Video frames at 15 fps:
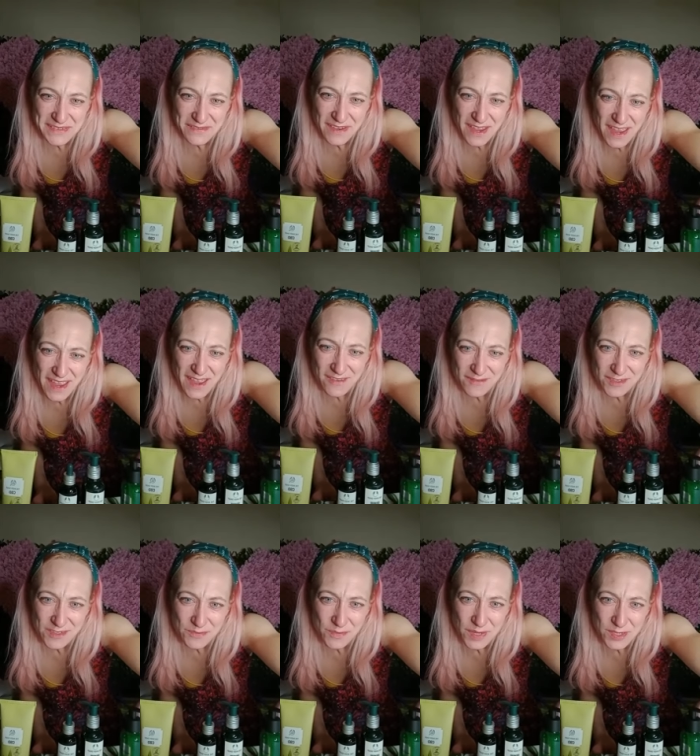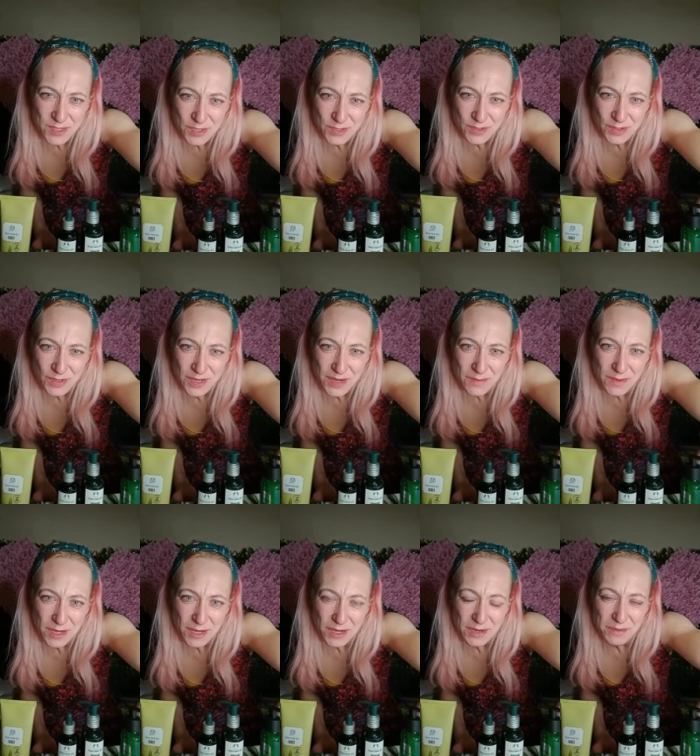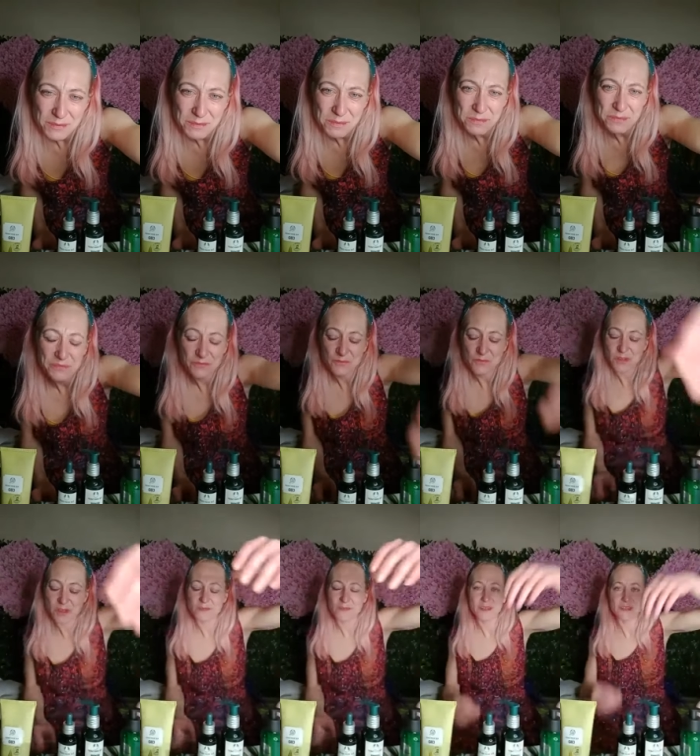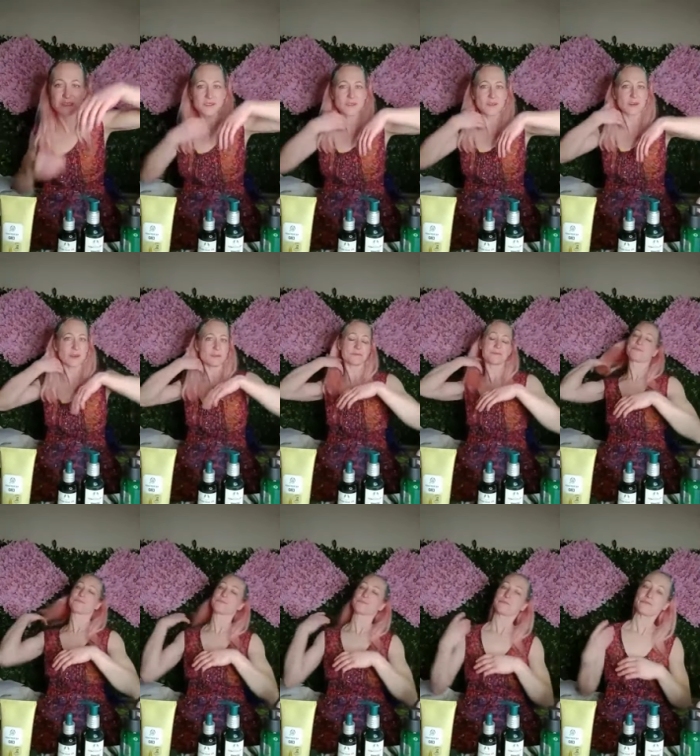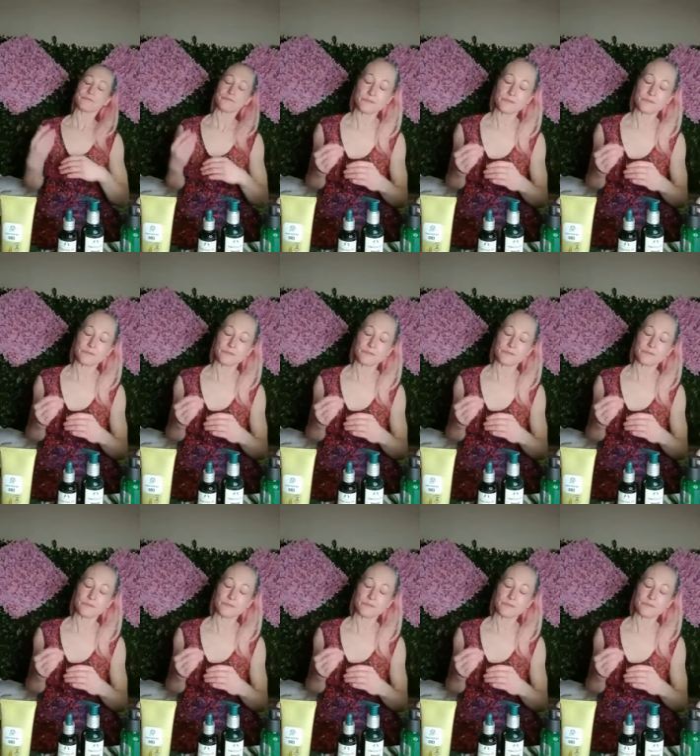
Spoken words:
If I haven't mentioned your name, I'm really sorry. There